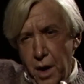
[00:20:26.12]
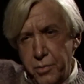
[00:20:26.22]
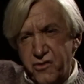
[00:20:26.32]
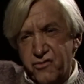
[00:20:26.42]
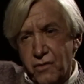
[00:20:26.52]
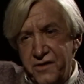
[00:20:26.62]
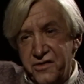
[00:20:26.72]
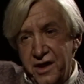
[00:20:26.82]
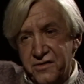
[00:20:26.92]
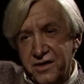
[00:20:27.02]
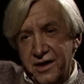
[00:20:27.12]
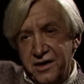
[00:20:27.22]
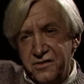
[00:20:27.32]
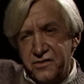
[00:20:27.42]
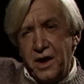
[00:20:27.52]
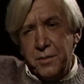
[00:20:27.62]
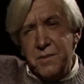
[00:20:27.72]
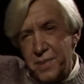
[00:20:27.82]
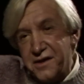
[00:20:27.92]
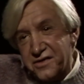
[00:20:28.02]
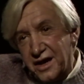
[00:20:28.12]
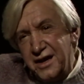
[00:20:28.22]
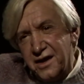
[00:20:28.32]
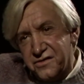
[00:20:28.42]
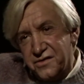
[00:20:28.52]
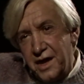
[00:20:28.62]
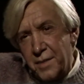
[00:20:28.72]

Robert Streisand has gays. I mean, basically, let's,